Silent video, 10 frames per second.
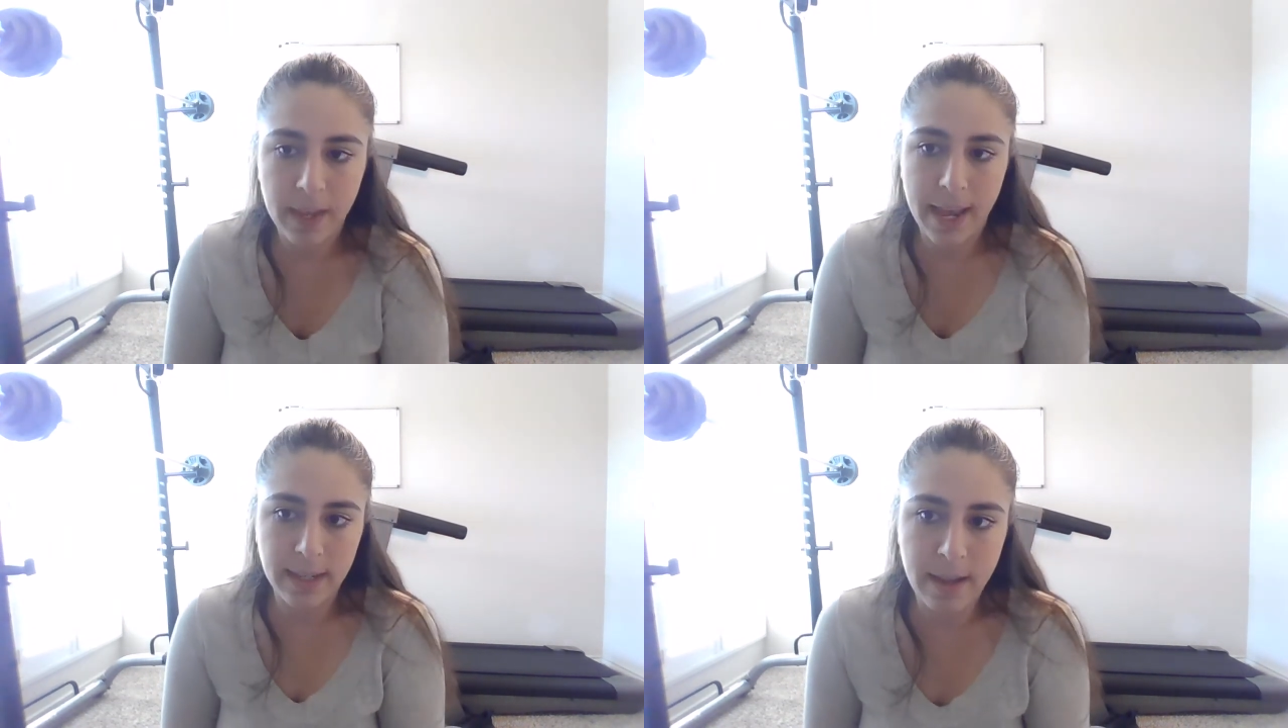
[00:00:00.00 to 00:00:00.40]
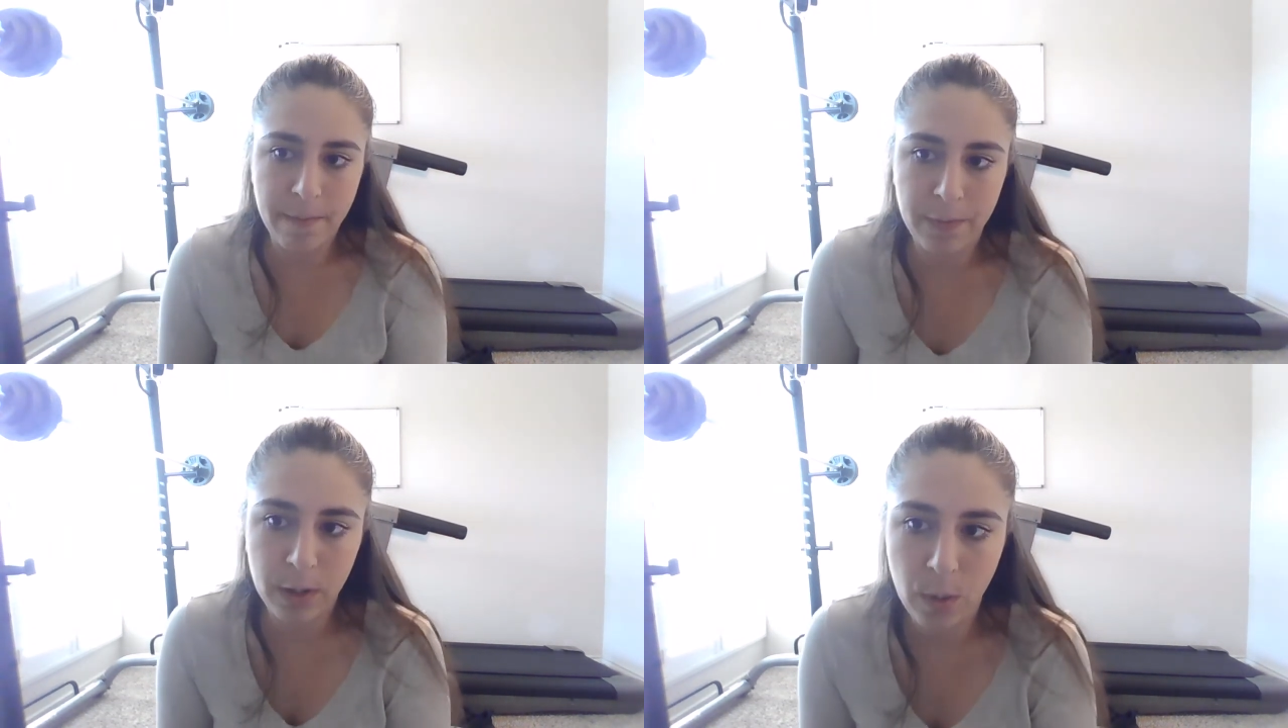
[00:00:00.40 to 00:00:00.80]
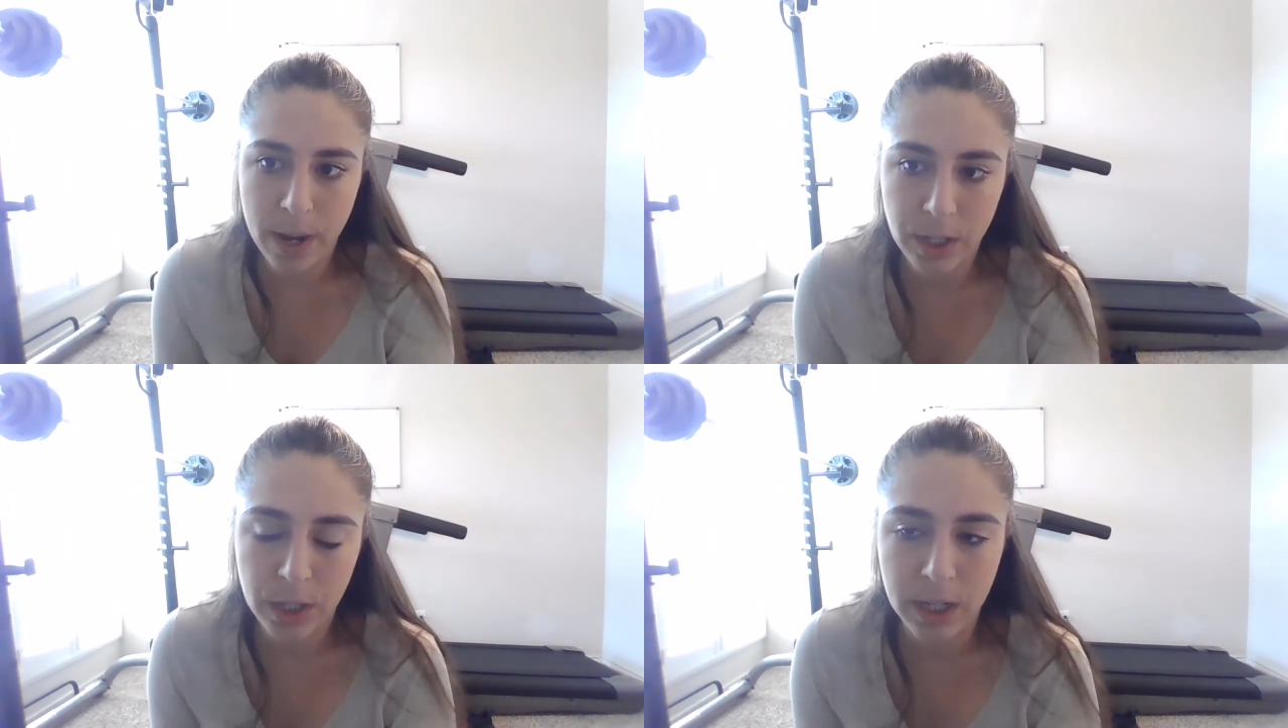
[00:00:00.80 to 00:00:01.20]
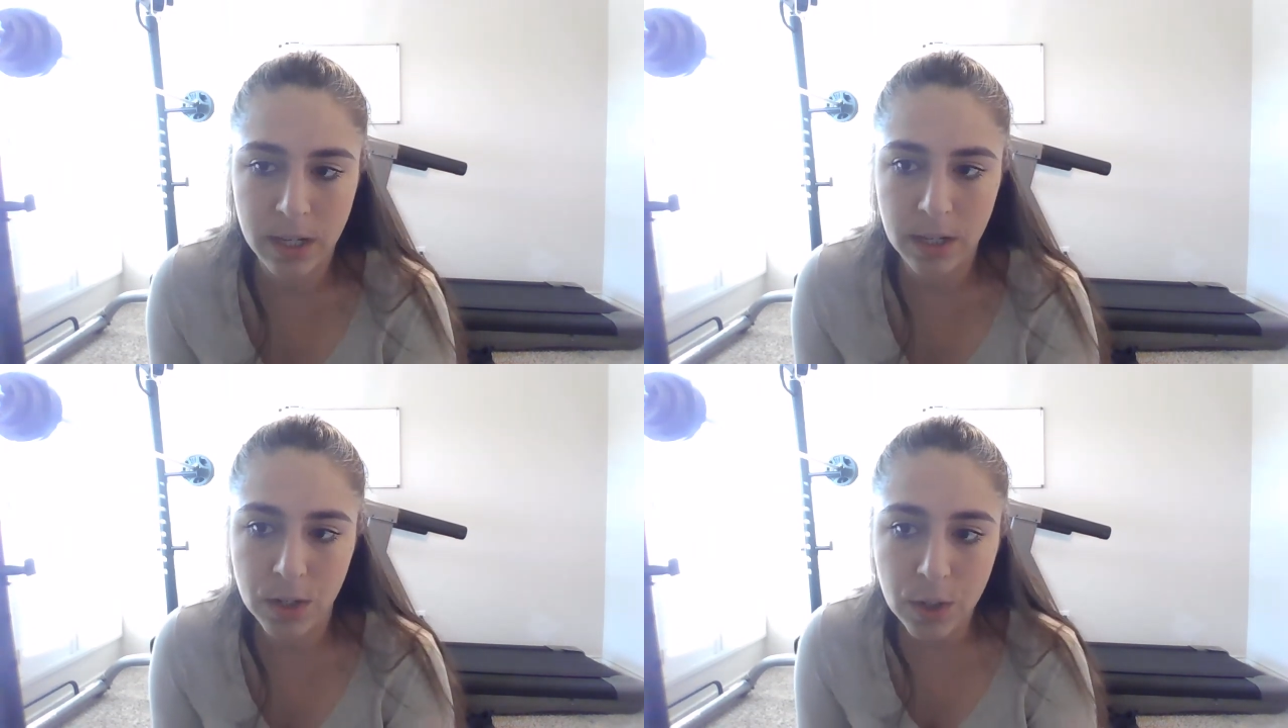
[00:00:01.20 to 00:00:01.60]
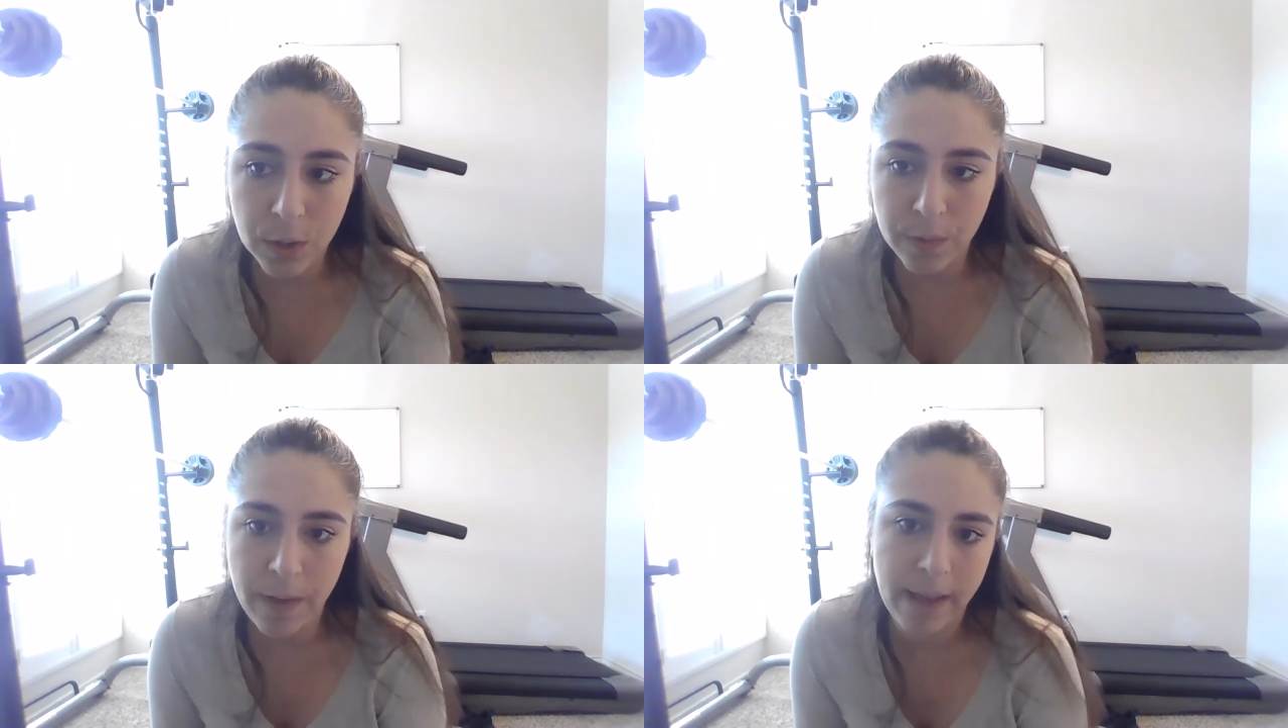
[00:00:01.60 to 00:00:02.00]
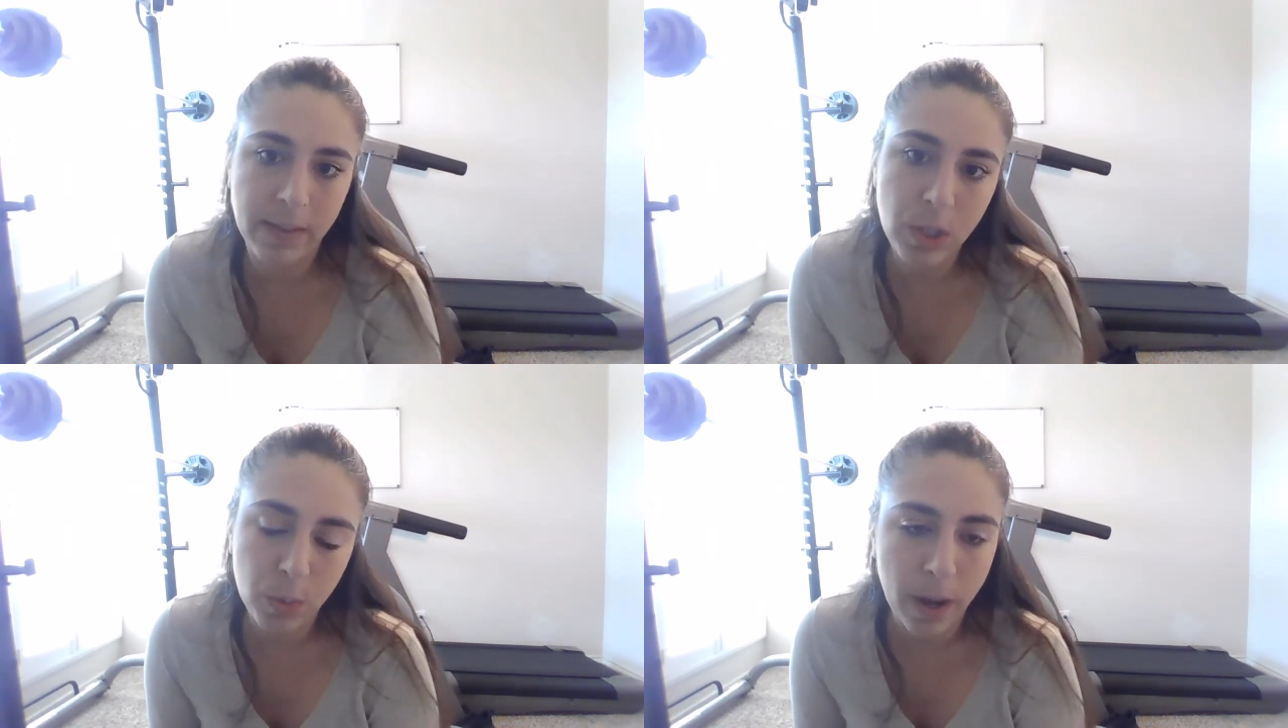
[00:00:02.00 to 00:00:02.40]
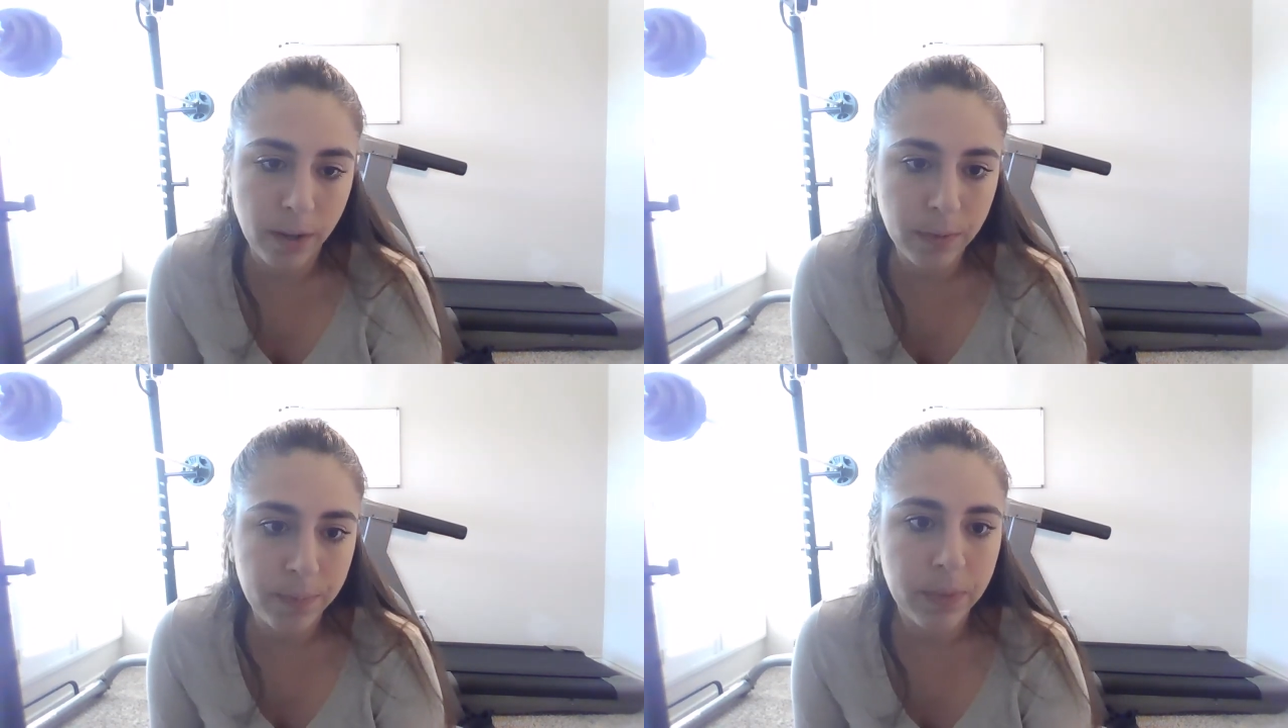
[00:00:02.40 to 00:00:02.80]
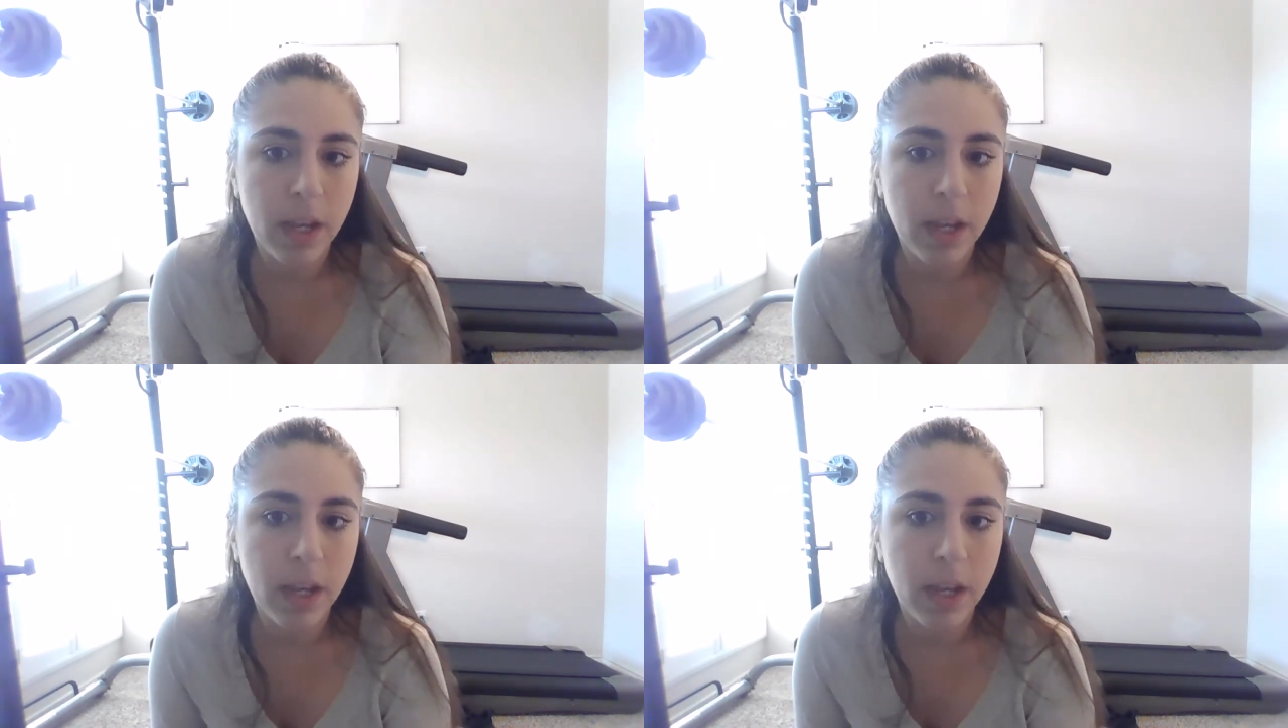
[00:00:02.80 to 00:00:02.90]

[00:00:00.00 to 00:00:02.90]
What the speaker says: except for questions 2, 5, and 12.